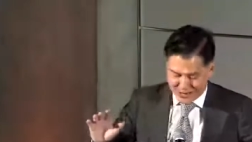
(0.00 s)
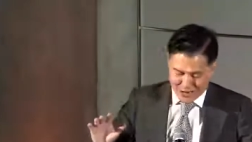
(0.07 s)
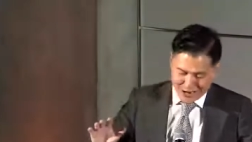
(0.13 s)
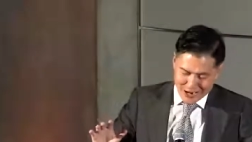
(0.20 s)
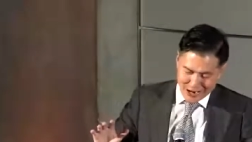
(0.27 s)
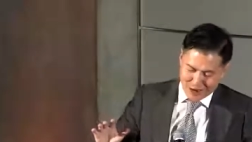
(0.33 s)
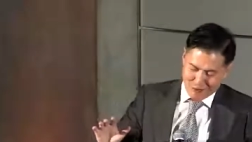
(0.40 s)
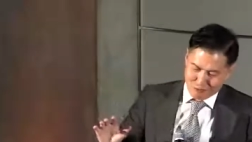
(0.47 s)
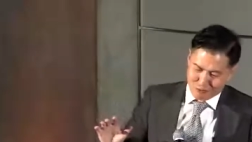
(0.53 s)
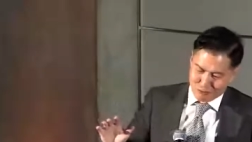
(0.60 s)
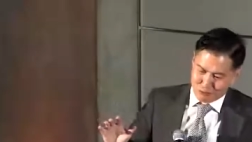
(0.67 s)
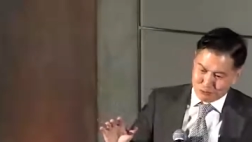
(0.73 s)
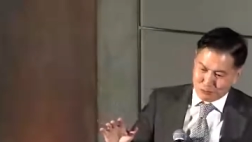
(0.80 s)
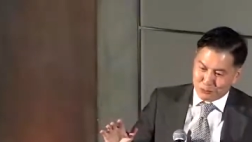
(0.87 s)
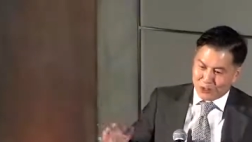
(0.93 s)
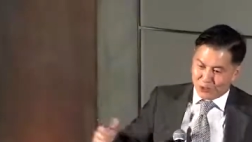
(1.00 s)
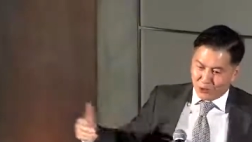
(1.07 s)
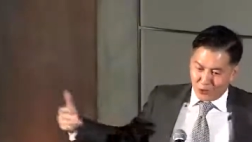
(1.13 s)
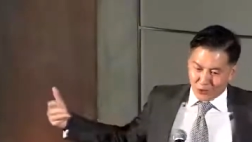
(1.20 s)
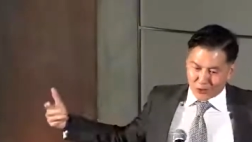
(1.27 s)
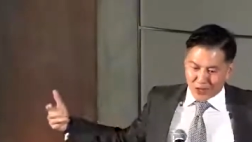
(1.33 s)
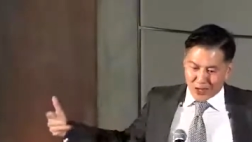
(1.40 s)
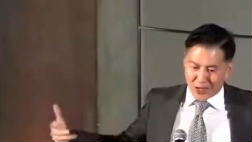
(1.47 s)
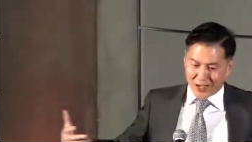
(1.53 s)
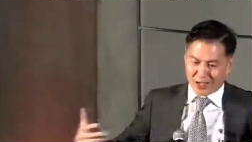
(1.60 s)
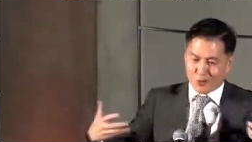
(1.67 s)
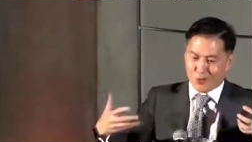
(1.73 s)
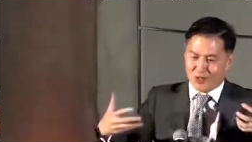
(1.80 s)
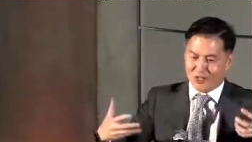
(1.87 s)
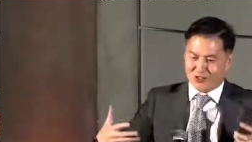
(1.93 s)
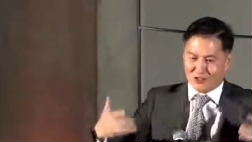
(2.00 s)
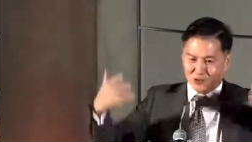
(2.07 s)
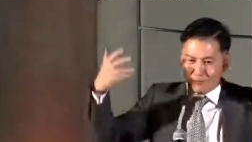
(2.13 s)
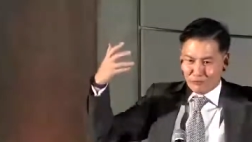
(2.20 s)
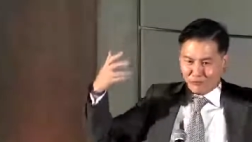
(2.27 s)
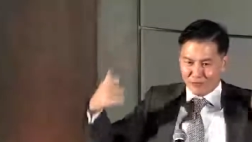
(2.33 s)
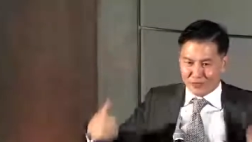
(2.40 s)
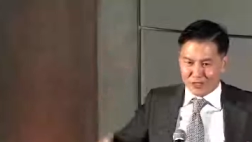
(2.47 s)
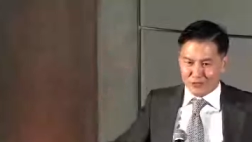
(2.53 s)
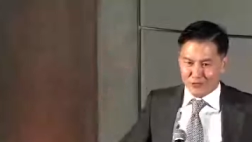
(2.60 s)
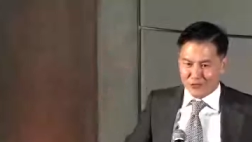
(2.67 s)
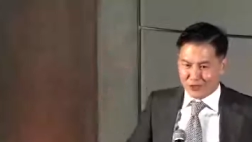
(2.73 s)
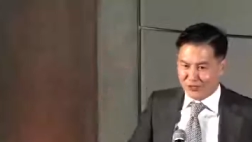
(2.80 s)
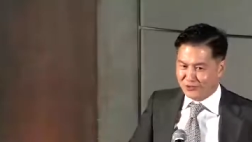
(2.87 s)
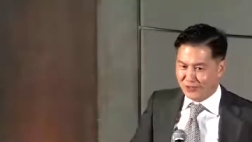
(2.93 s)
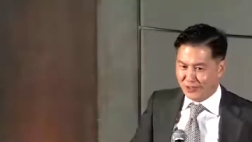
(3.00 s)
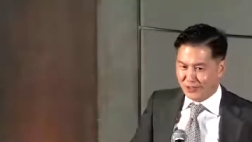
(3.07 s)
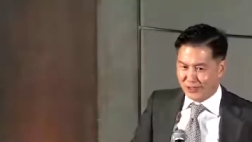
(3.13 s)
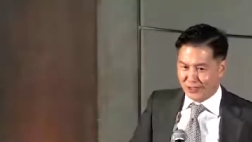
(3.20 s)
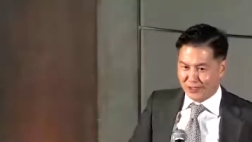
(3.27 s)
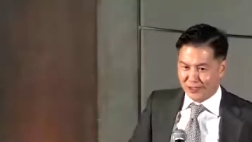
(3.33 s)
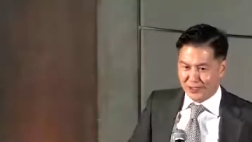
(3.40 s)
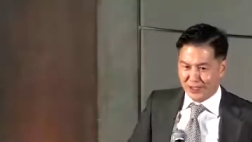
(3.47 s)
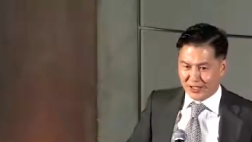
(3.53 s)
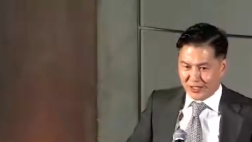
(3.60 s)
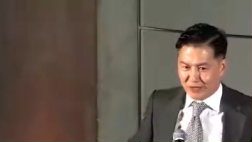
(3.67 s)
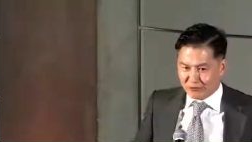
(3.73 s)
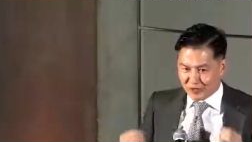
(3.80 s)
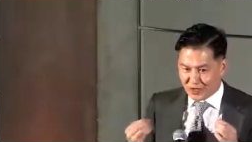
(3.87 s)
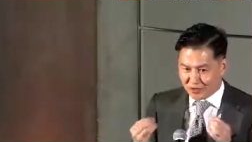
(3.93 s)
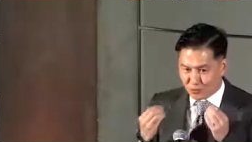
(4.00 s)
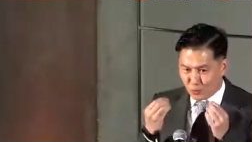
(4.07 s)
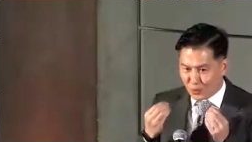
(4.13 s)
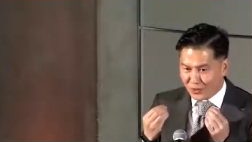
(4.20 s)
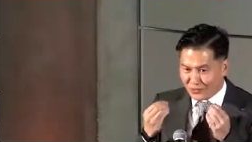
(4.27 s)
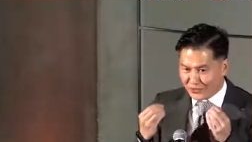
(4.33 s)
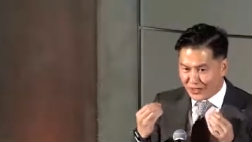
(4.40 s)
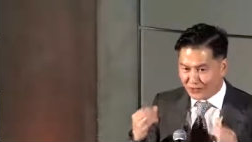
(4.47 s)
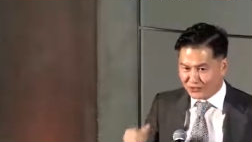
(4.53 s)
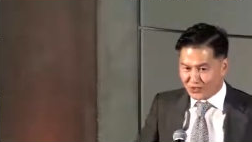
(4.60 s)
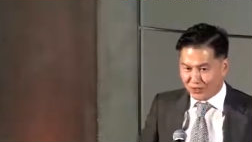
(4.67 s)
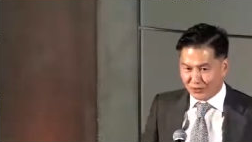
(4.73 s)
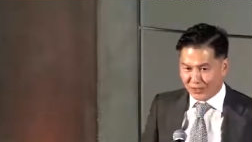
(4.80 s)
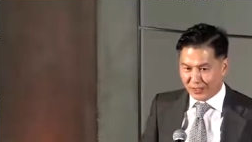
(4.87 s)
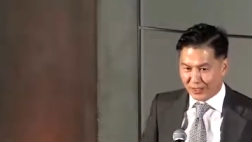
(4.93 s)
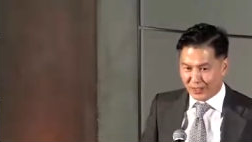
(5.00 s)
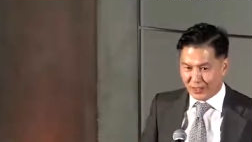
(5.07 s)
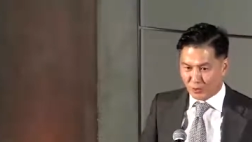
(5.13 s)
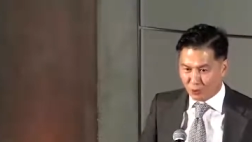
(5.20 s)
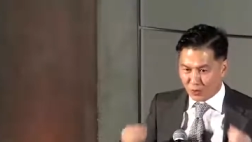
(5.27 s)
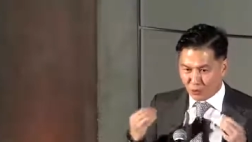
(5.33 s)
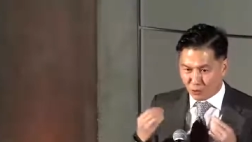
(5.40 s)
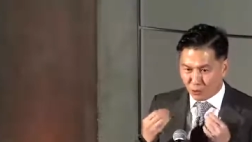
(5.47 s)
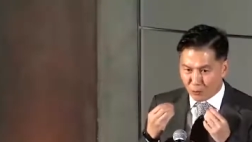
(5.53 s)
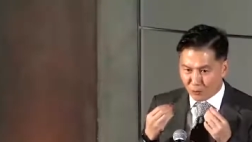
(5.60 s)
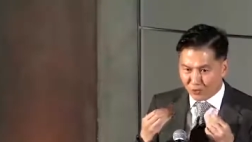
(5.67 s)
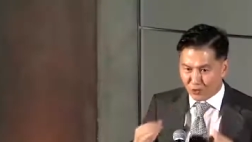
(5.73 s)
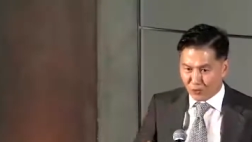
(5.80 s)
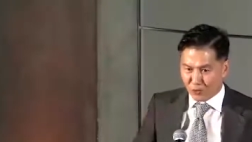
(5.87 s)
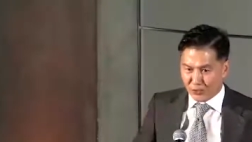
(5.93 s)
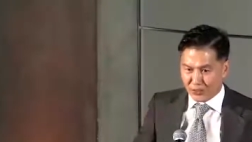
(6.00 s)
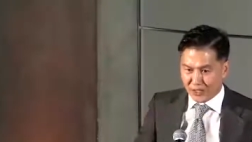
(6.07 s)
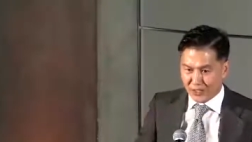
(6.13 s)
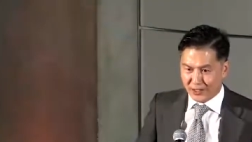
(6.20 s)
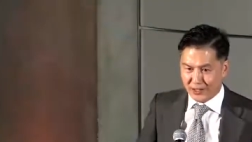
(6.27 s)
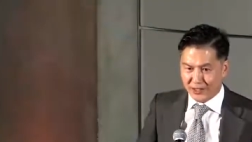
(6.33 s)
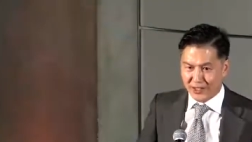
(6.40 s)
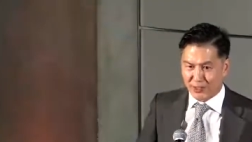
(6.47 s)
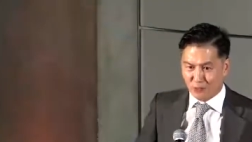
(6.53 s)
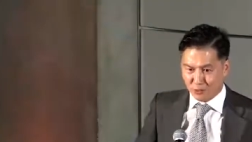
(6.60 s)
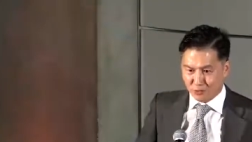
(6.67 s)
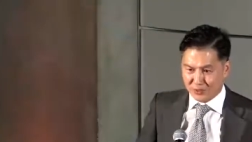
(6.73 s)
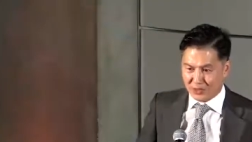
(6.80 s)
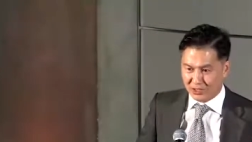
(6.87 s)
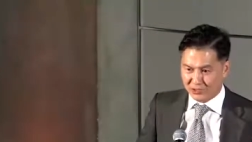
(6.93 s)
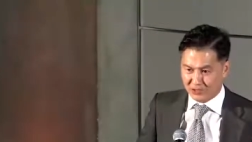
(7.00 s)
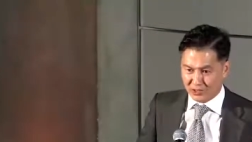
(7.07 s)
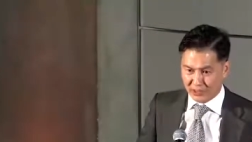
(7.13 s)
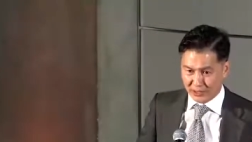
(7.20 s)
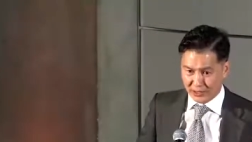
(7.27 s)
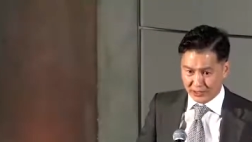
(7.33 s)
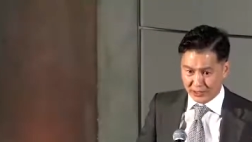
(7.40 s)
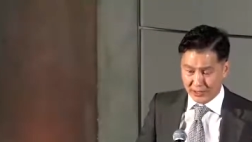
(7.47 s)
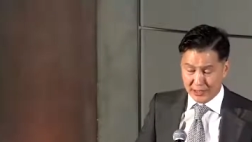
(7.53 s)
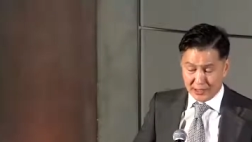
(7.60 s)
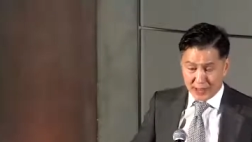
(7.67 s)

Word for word: But all the highways feed into downtown LA. If there's one downtown in LA, one urban core in LA, it would be downtown LA.